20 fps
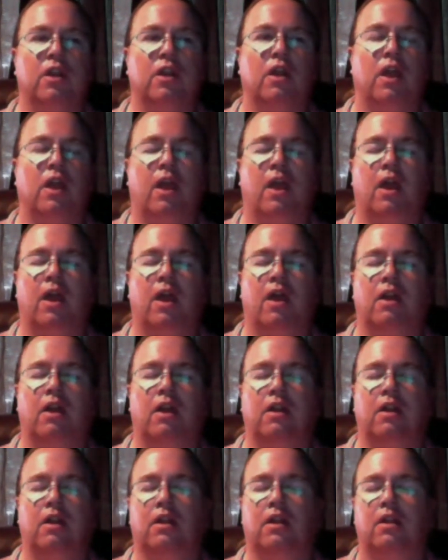
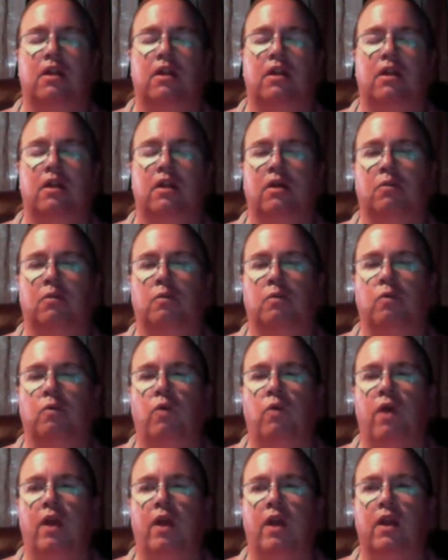and
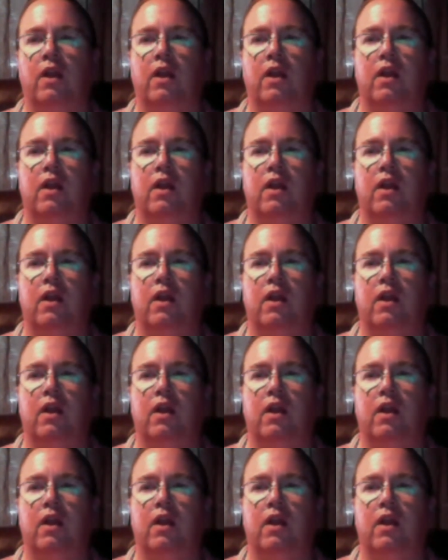when